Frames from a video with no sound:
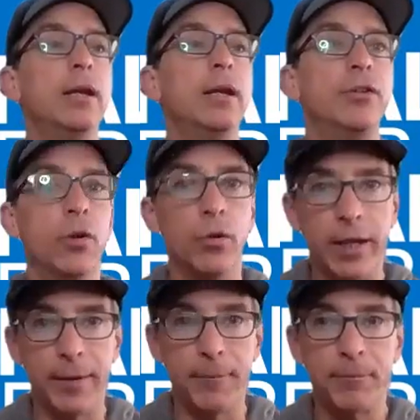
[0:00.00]
So,
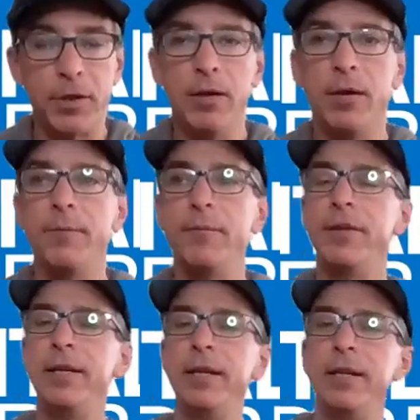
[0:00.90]
okay.
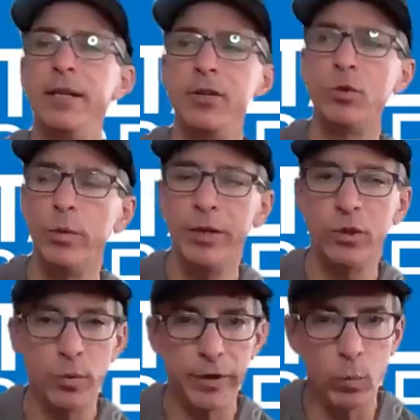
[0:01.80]
Then in
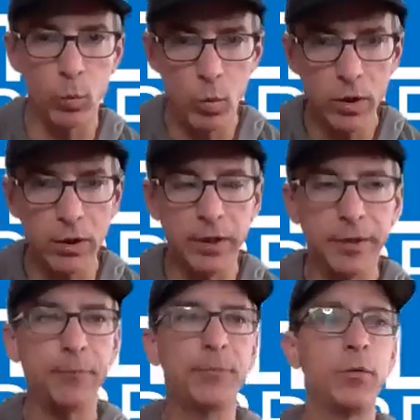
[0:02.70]

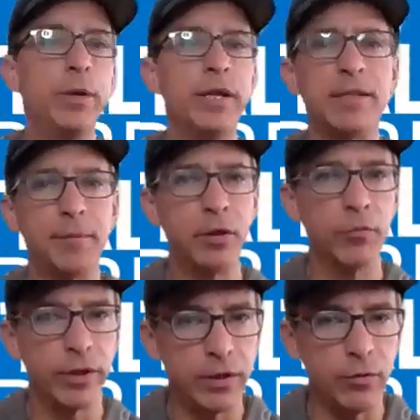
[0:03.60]
2021, we did something
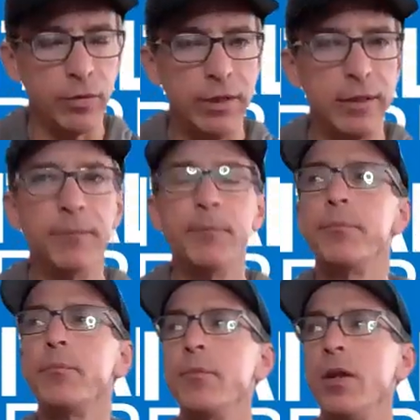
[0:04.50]
really unique.
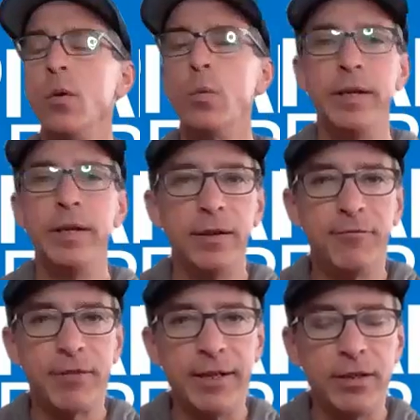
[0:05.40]
We did
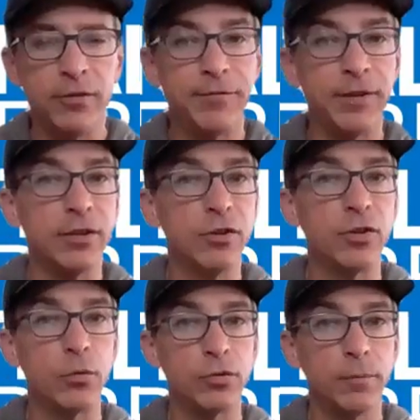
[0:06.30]
Finding Your Fit in the
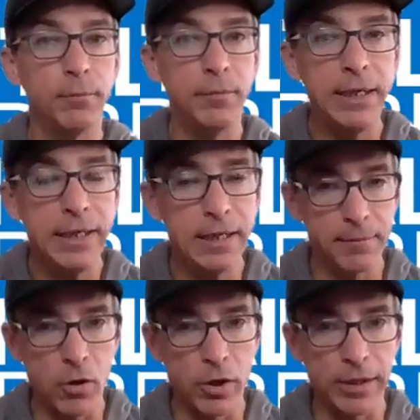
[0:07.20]
social media
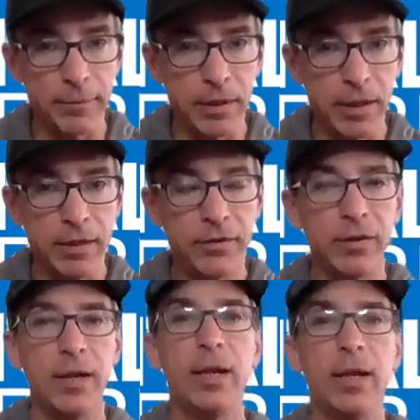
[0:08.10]
marketplace.
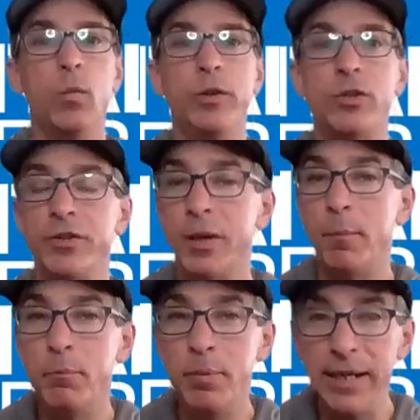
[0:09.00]
We charged a
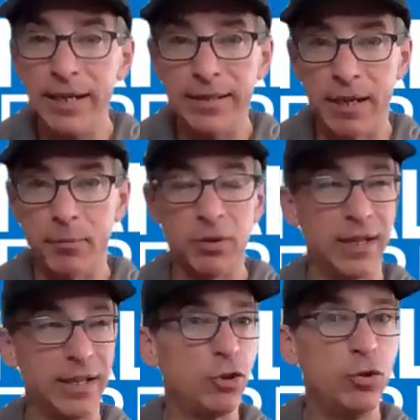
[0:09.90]
big number,
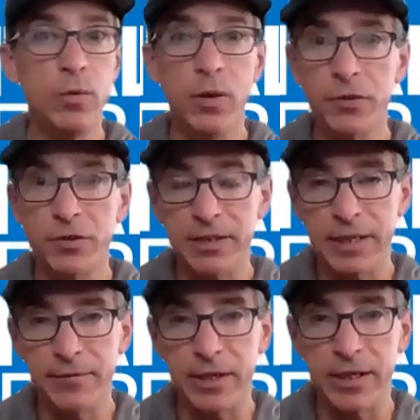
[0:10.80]
like
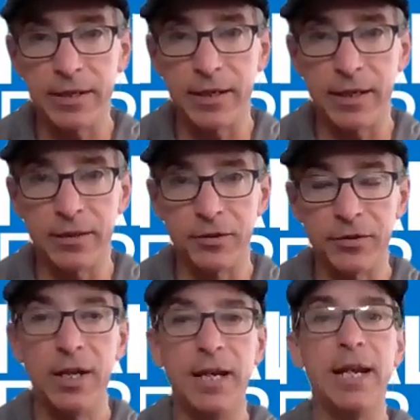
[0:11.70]
$279.
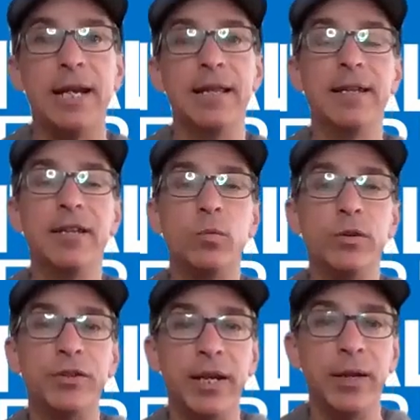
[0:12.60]
And this
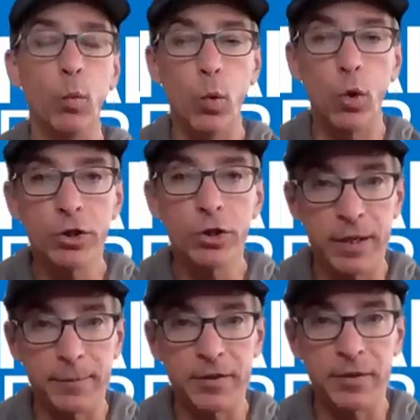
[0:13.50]
was a
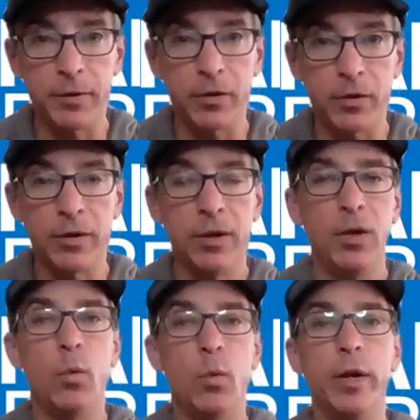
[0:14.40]
workshop seminar
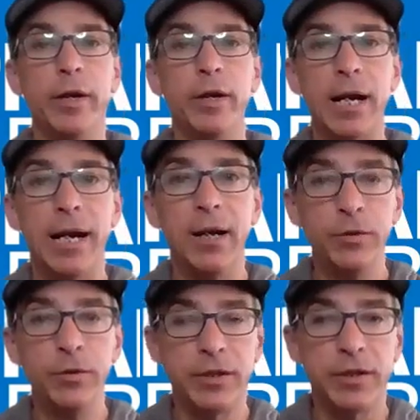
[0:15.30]
where I
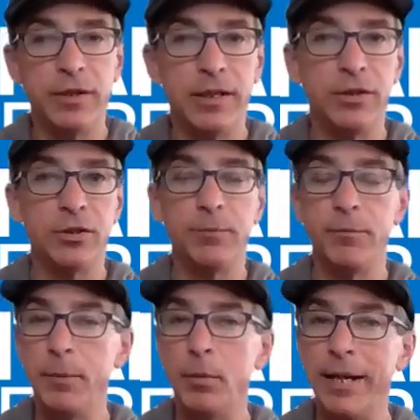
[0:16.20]
was going to teach
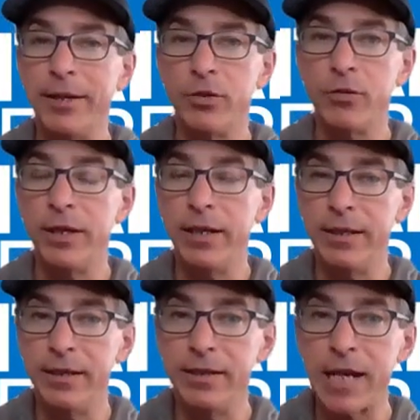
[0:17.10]
people how to create an
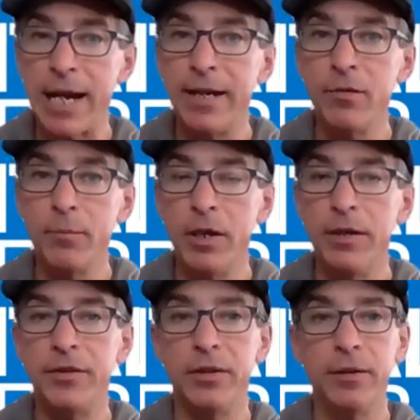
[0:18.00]
entire
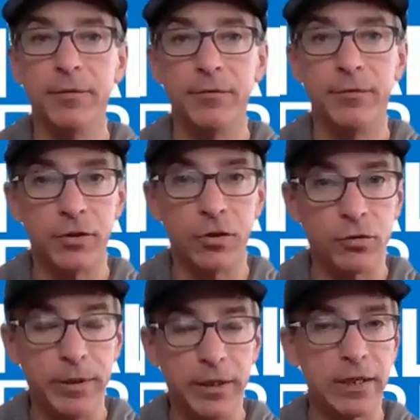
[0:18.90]
month of
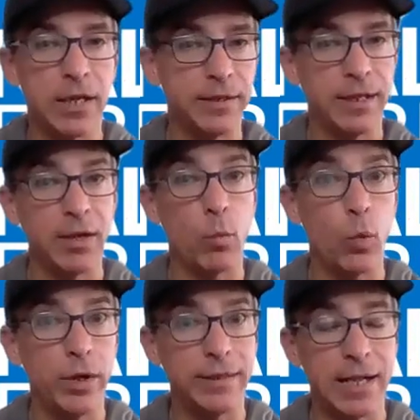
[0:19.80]
social media content in
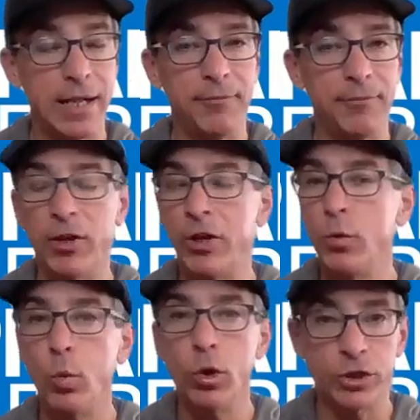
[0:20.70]
one time, very
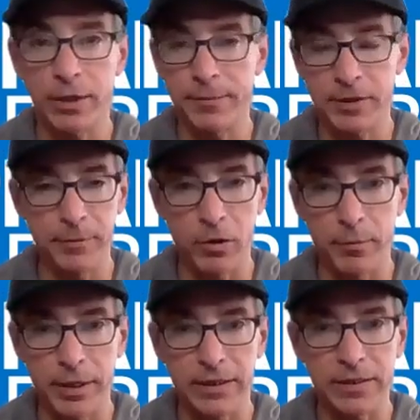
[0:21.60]
workshop seminar
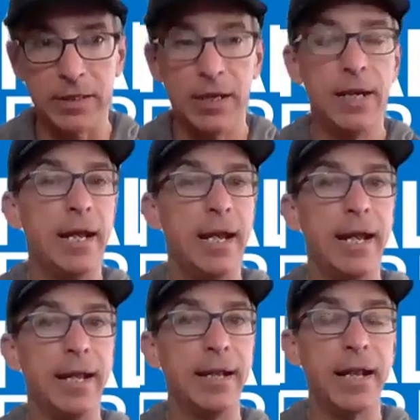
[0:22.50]
based.
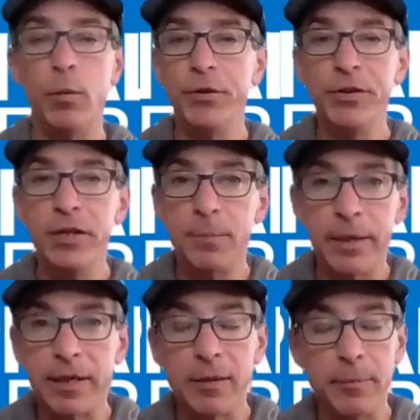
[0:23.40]
And I wasn't
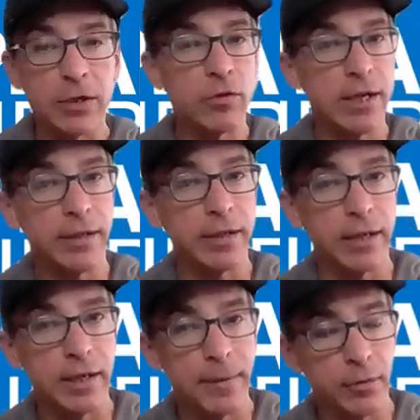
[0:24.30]
expecting a big crowd at
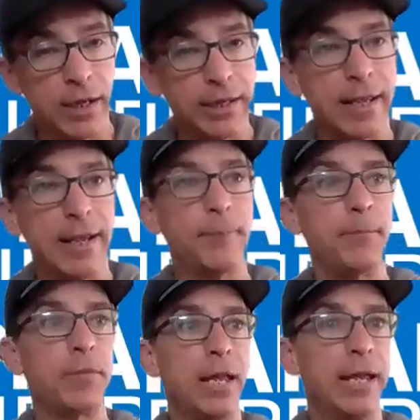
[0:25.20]
a number like that.
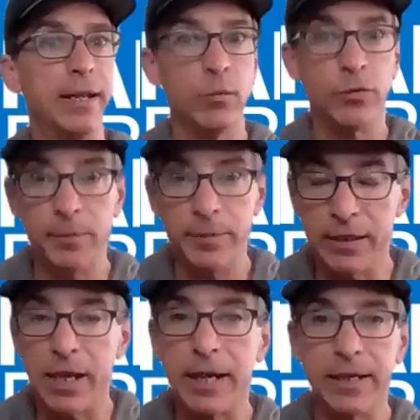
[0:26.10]
And it was going to be a
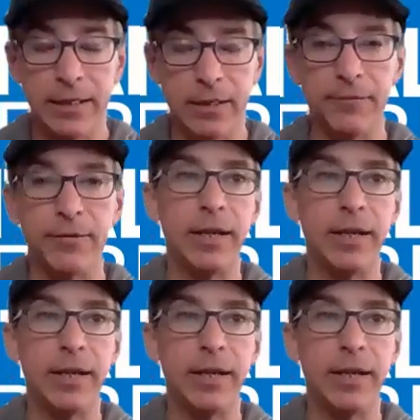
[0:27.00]
lot of give.